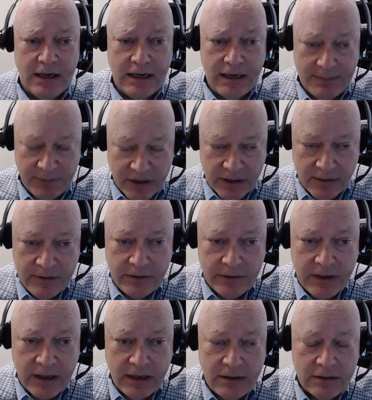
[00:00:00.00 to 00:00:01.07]
I'm going to be
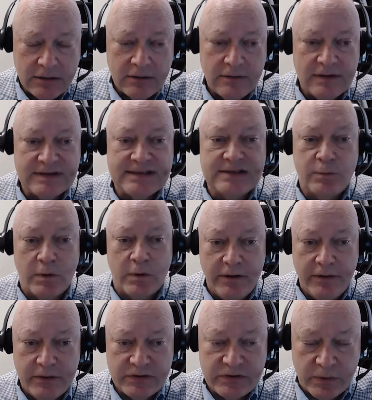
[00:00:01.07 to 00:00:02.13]
okay. This is one
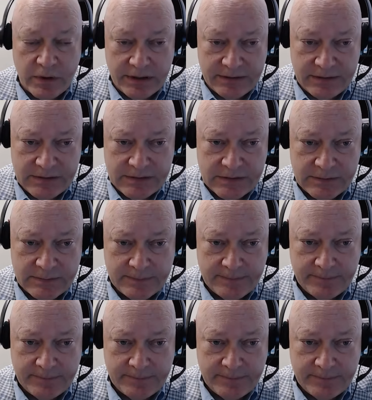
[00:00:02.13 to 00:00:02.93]
of those runs.